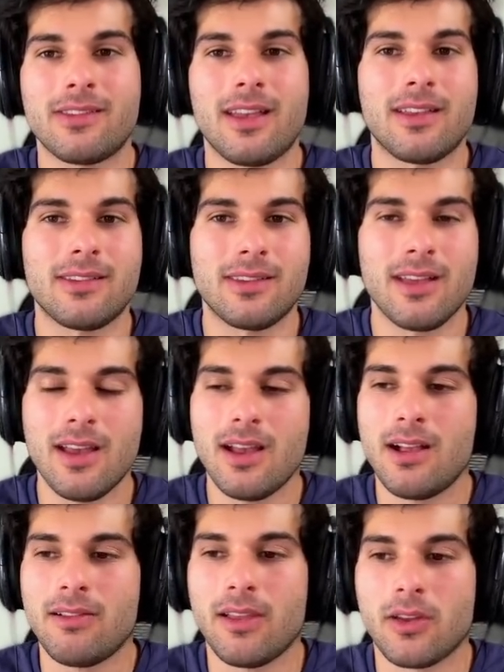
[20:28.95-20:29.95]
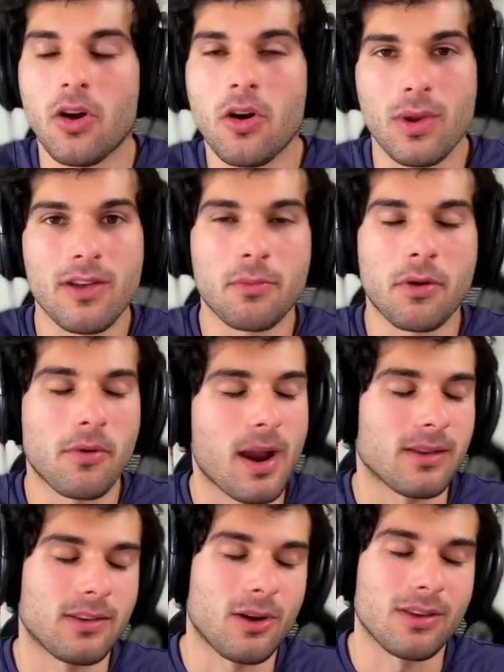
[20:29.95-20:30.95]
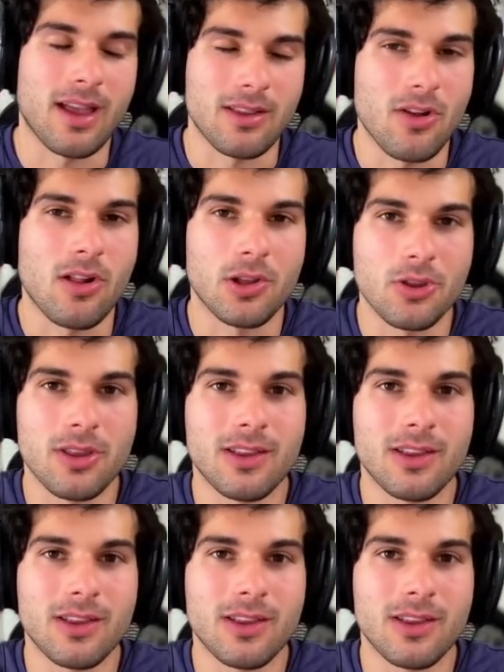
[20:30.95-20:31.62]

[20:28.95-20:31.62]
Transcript: says oh, we have proprietary technology.